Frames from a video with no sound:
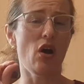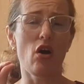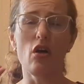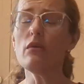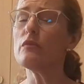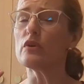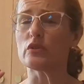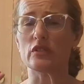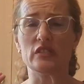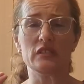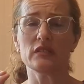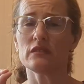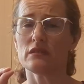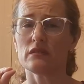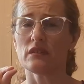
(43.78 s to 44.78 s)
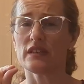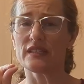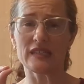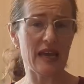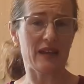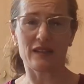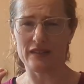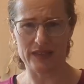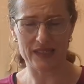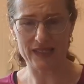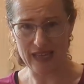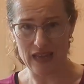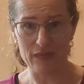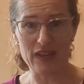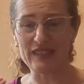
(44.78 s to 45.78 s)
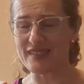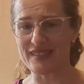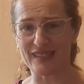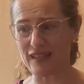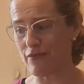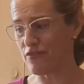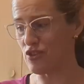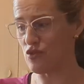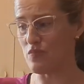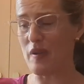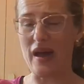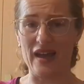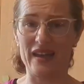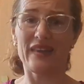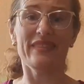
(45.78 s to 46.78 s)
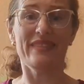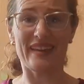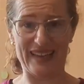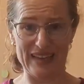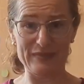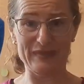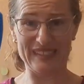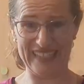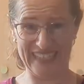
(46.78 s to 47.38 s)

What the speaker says: almost exactly the same as the stuff that you buy that comes